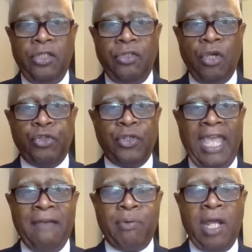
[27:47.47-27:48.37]
You know, you
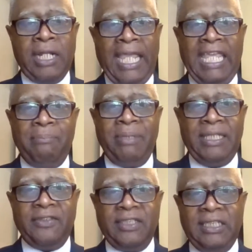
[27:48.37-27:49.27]
can have product A,
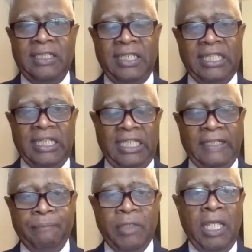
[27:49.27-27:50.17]
B, C, D, and
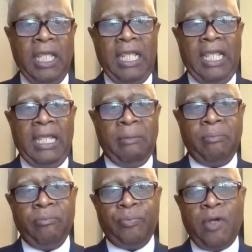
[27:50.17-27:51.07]
E.
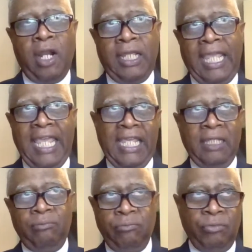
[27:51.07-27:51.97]
And product
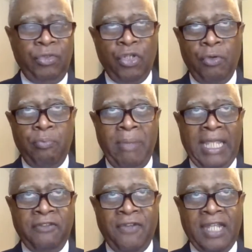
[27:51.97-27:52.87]
A,
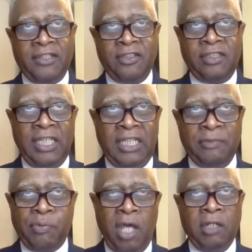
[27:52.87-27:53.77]
manufactures
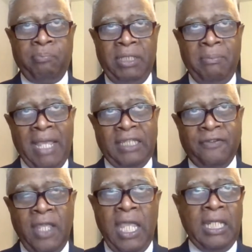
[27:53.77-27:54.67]
these, product B
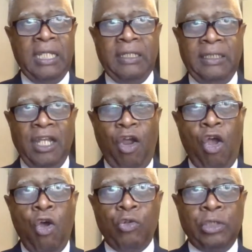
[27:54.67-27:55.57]
manufactures. They're
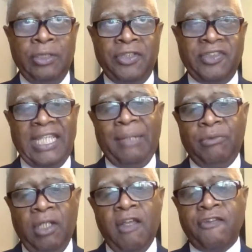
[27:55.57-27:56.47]
all the
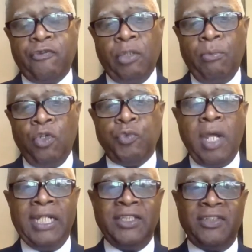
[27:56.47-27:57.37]
same gloves for the most part.